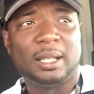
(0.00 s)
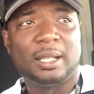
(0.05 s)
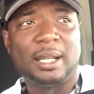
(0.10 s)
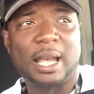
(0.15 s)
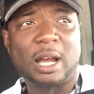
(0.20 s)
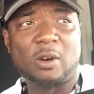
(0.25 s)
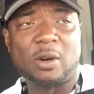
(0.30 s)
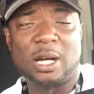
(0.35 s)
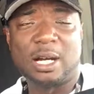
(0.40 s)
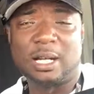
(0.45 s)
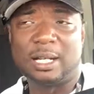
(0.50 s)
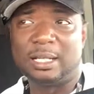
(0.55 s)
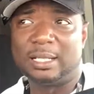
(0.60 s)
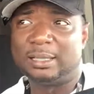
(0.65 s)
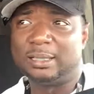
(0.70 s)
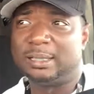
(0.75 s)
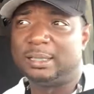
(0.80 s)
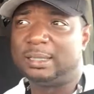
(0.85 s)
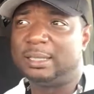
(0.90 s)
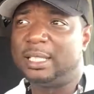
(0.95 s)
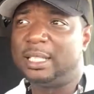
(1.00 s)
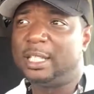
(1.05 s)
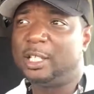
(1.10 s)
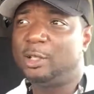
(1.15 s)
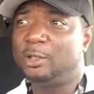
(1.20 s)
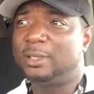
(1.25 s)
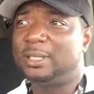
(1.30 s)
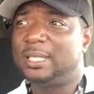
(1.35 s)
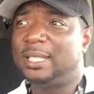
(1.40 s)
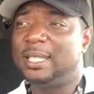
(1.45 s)
Now,
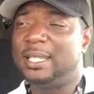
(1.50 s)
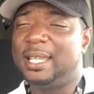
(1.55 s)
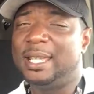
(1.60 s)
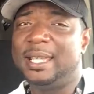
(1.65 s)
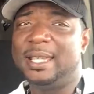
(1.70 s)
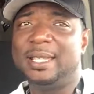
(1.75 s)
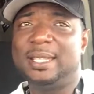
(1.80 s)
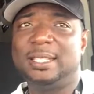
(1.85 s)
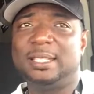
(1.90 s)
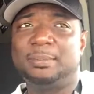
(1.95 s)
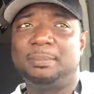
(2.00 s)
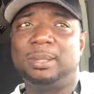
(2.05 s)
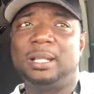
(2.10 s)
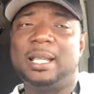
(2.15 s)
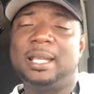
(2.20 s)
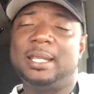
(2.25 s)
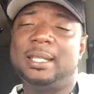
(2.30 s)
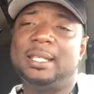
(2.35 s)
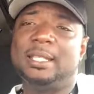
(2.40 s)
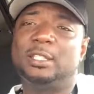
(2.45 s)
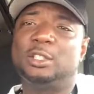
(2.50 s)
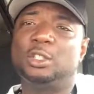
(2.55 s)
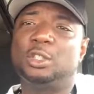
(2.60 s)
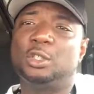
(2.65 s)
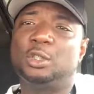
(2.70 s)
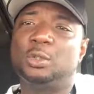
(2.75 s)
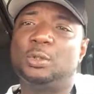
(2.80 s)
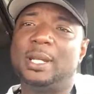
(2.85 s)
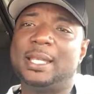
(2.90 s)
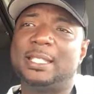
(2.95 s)
DOT is planning
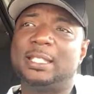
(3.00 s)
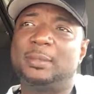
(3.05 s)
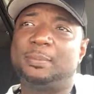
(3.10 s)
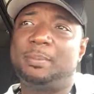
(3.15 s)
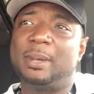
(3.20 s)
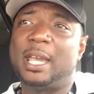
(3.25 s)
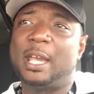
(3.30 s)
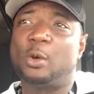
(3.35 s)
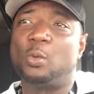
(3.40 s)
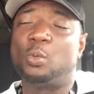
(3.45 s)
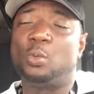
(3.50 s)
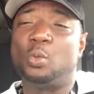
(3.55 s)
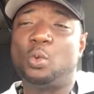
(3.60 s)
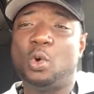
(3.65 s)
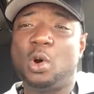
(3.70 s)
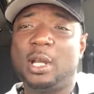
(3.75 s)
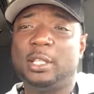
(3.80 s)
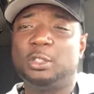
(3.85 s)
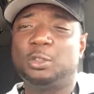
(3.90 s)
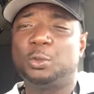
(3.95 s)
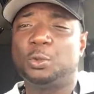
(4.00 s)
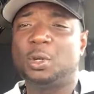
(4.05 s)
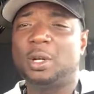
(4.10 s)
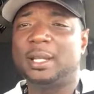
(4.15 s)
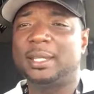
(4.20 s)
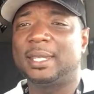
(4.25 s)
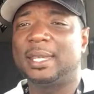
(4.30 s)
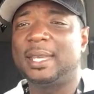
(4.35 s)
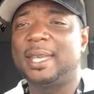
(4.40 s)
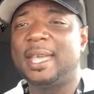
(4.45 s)
to inspect one
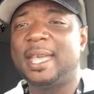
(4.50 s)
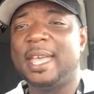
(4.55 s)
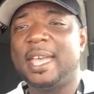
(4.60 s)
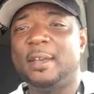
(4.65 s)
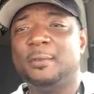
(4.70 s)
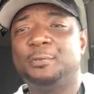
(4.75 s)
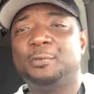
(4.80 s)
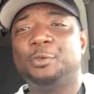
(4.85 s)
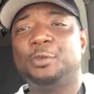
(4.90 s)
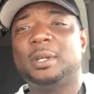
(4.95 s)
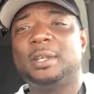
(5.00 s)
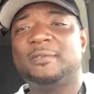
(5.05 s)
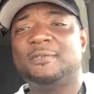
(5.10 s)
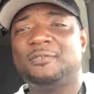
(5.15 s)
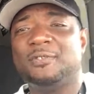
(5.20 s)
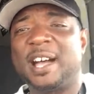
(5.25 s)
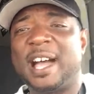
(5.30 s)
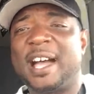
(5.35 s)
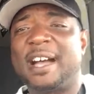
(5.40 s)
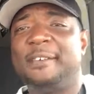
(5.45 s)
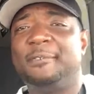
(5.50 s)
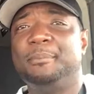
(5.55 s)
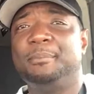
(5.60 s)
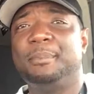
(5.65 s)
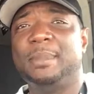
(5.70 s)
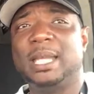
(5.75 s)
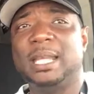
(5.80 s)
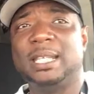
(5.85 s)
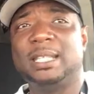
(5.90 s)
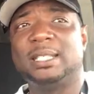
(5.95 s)
truck every 5
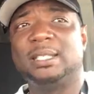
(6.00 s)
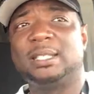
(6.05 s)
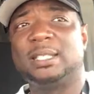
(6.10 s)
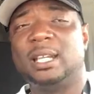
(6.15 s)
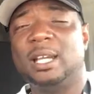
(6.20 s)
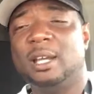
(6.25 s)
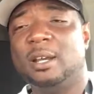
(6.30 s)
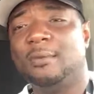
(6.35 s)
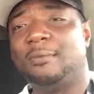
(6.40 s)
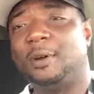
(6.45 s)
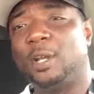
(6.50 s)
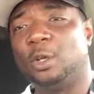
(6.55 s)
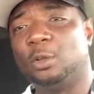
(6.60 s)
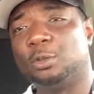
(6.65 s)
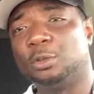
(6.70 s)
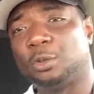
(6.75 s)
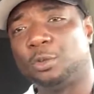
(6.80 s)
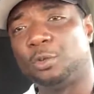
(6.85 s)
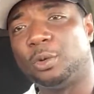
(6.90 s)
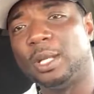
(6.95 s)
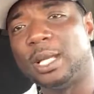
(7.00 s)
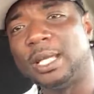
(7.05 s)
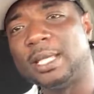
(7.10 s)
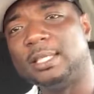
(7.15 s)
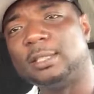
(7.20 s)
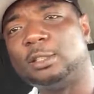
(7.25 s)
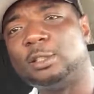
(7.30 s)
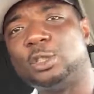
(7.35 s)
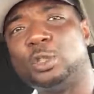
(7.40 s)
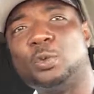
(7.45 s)
minutes for those 3
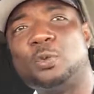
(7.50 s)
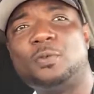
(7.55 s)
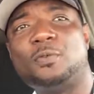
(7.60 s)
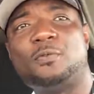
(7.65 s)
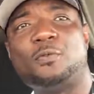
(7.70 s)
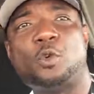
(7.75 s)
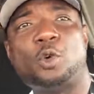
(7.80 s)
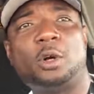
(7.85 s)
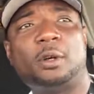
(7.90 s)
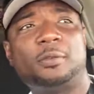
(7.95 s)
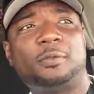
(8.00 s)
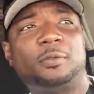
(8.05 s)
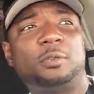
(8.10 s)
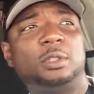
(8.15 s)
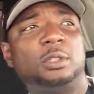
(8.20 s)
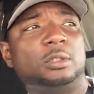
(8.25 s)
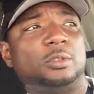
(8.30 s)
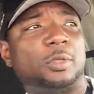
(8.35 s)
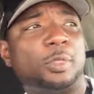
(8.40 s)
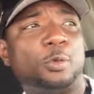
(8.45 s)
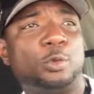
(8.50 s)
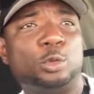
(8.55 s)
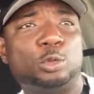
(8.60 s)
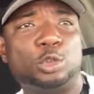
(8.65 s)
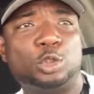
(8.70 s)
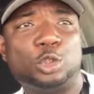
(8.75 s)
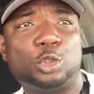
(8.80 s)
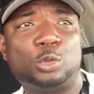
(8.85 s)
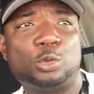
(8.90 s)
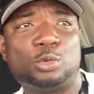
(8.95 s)
days, June 4th through
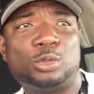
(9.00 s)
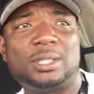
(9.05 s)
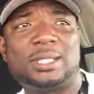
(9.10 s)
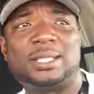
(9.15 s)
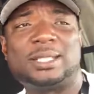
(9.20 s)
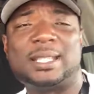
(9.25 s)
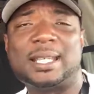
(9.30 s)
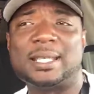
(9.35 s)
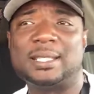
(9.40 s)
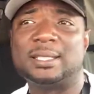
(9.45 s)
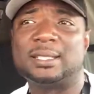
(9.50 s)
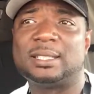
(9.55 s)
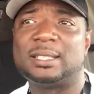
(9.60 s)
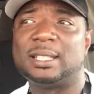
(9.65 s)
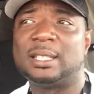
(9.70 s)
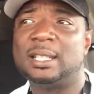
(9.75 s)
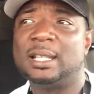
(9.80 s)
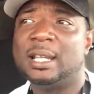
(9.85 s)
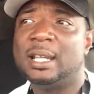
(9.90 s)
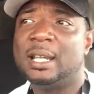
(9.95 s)
June 6th.